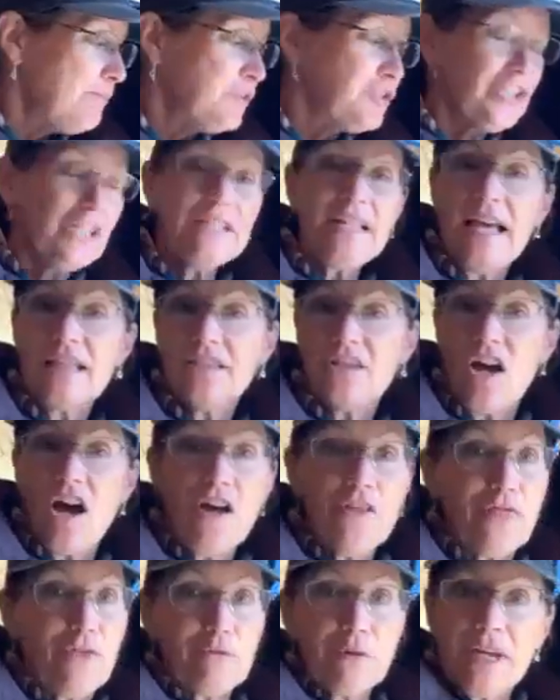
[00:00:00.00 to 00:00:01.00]
She lets
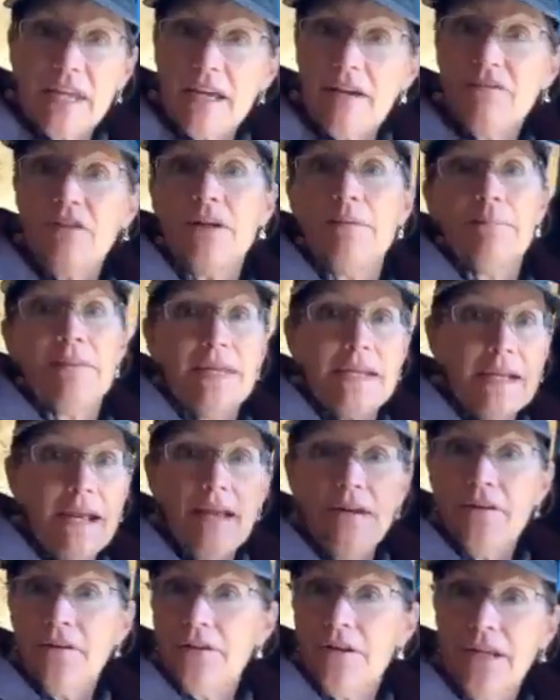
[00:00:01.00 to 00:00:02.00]
all 3 of them get
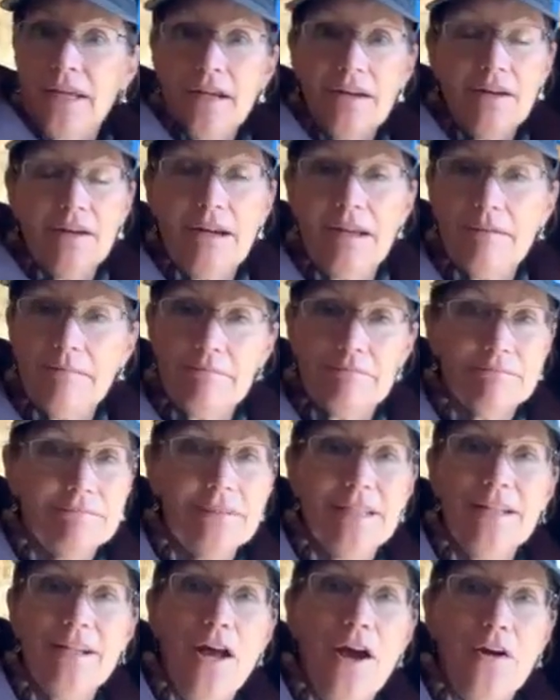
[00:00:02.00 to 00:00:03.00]
under here and,
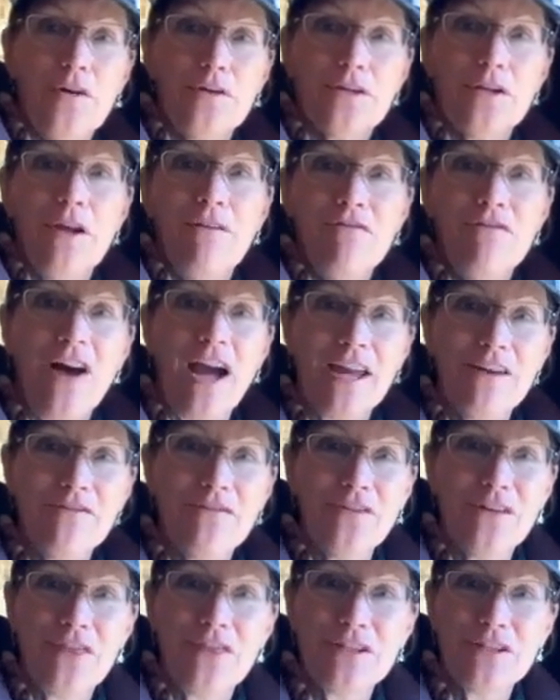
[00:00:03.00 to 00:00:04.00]
you know, fight
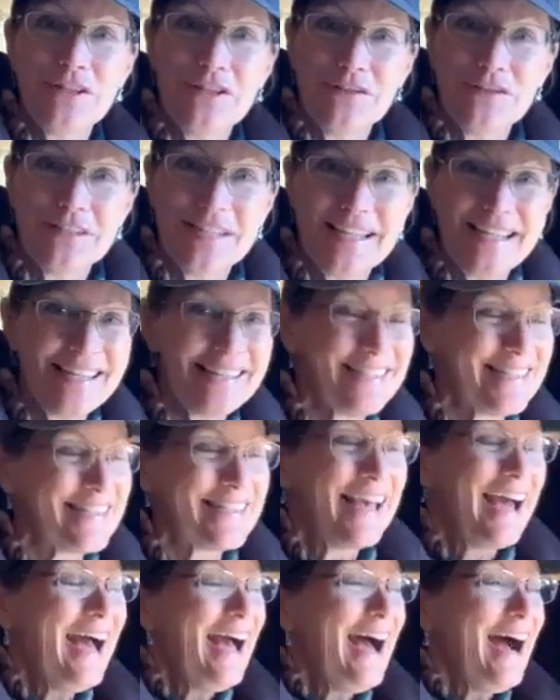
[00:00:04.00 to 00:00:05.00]
for the 2
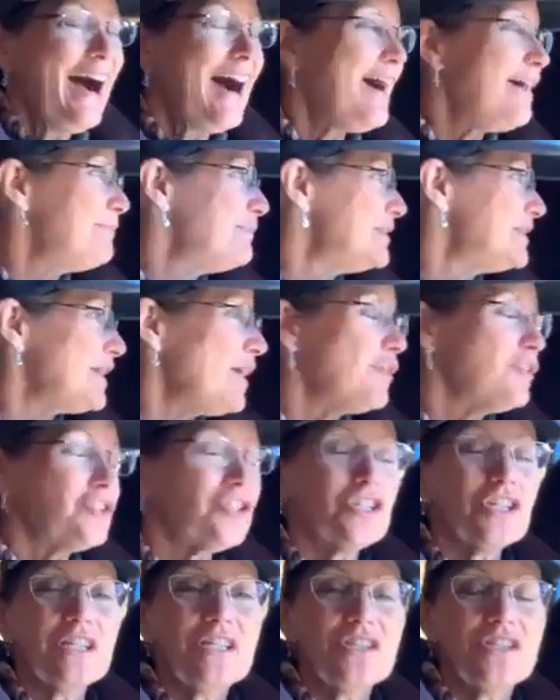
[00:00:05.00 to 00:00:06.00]
teats. So
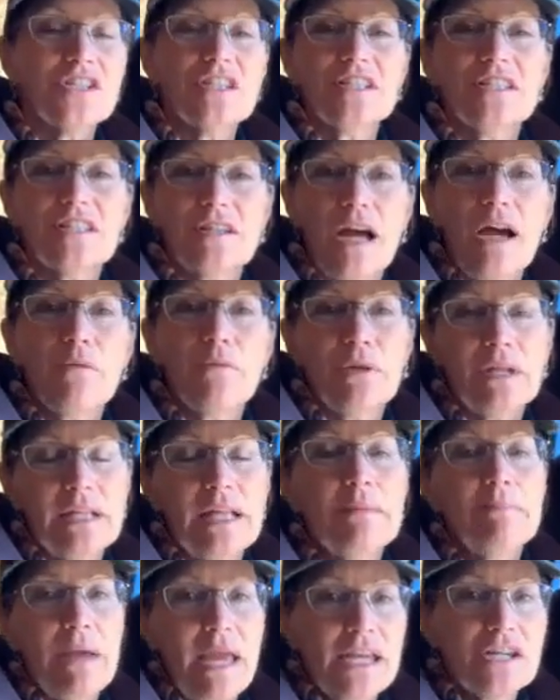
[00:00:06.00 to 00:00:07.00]
she's just a
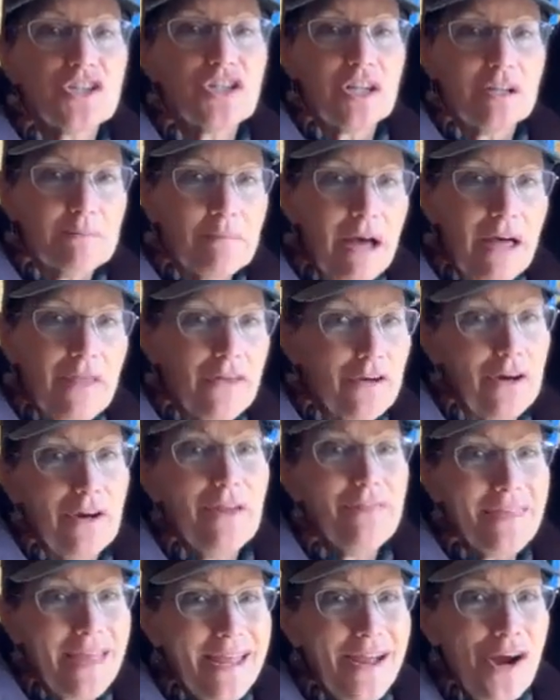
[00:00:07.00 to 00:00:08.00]
really patient mother,
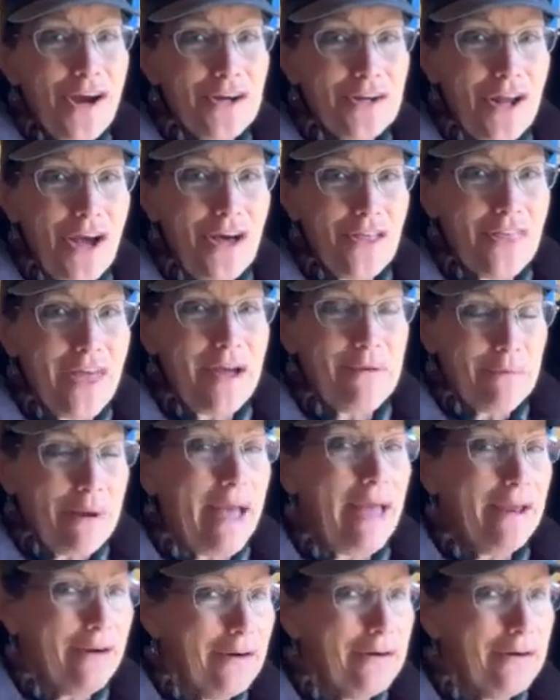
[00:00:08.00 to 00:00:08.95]
and they aren't all that way.